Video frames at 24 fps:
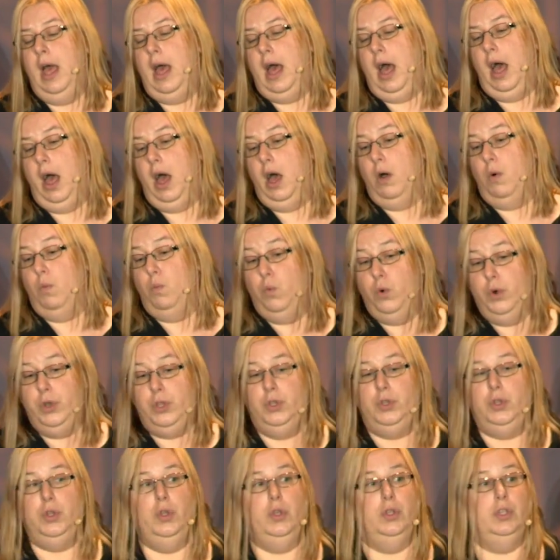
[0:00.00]
uh,
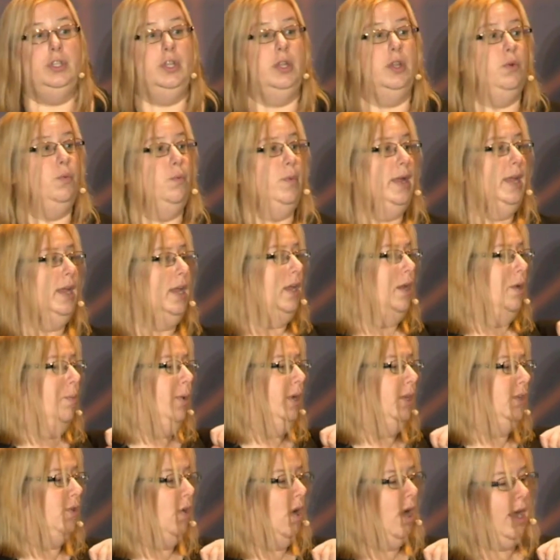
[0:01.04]
wouldn't use it. We,
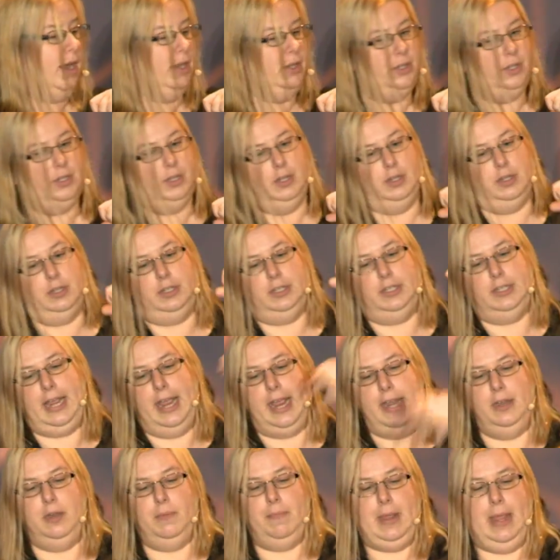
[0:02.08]
we tried to
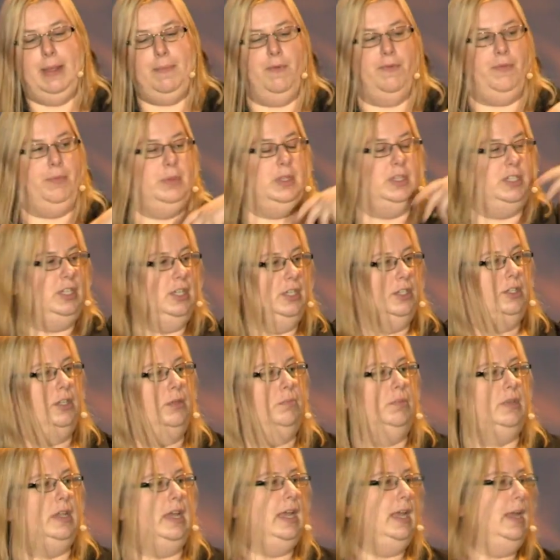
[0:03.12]
send people from the
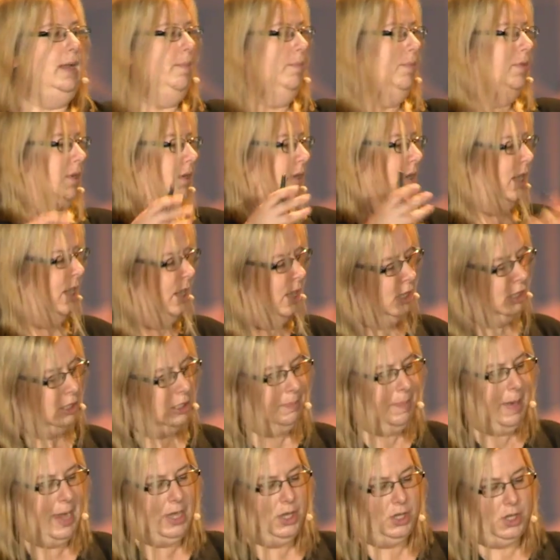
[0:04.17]
system team to
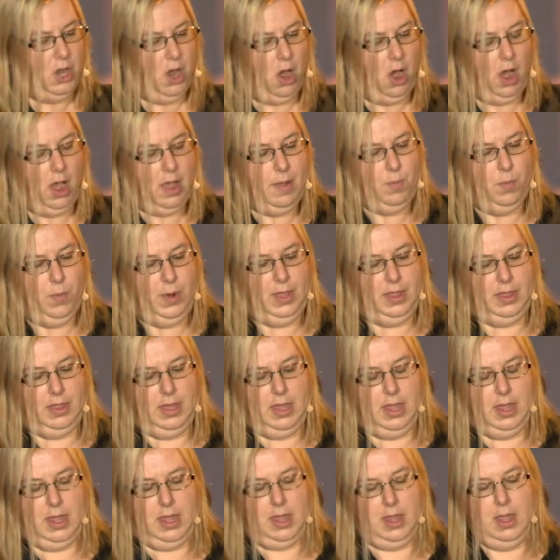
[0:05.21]
spend time with
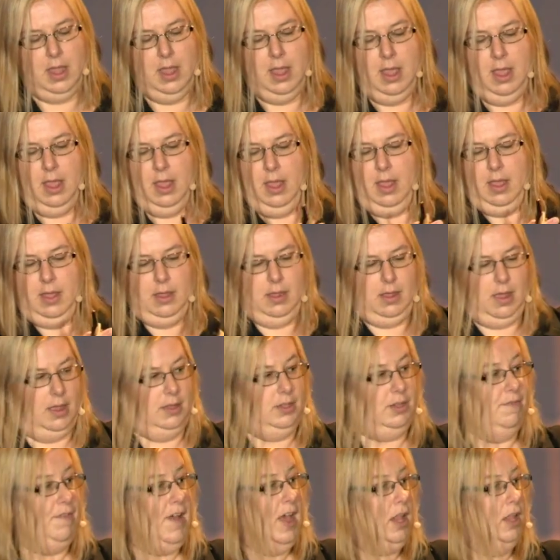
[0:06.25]
the uh,
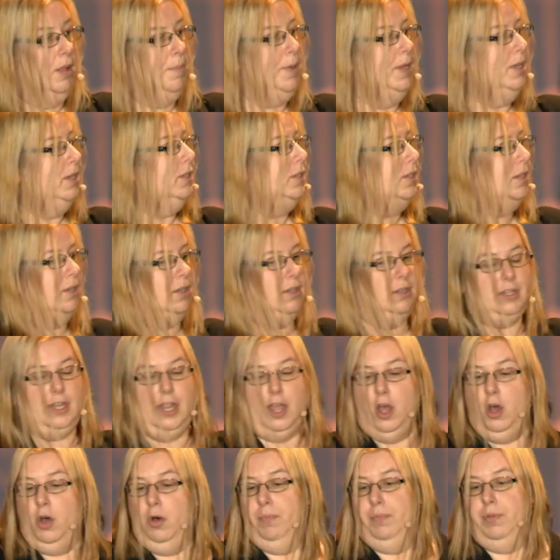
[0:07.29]
developers to, to
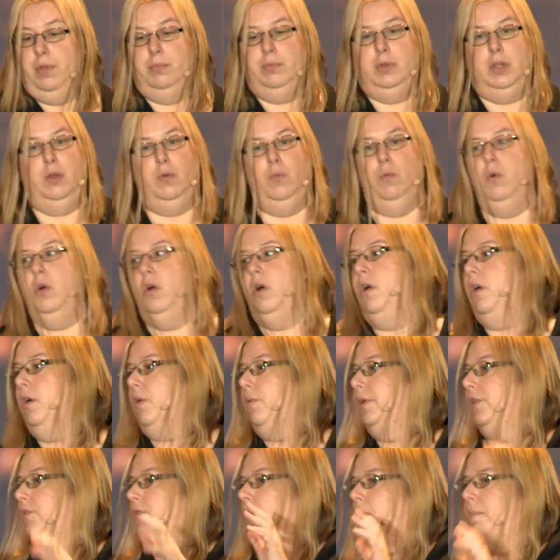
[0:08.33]
help them, didn't work.
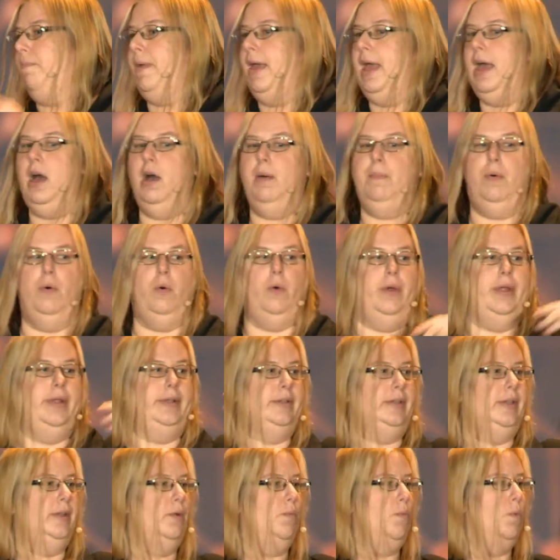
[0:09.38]
We tried
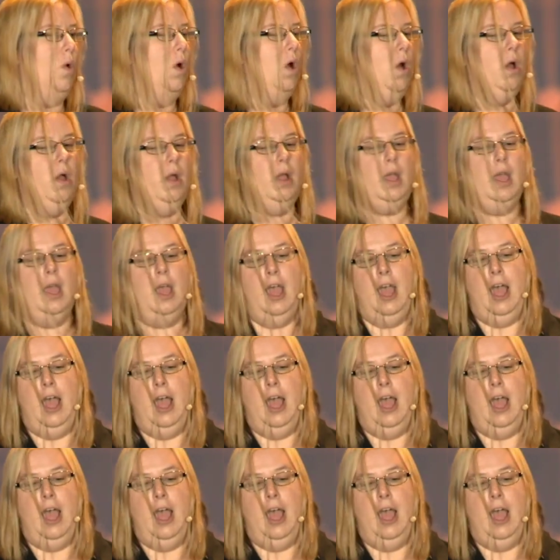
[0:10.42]
PowerPoint, didn't work